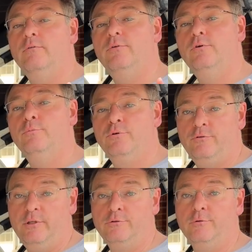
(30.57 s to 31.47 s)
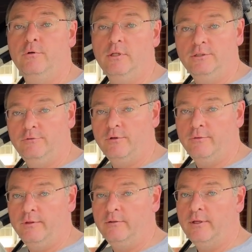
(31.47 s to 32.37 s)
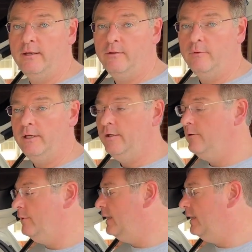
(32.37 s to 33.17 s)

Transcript: few procedural, logistical things out of the way here, we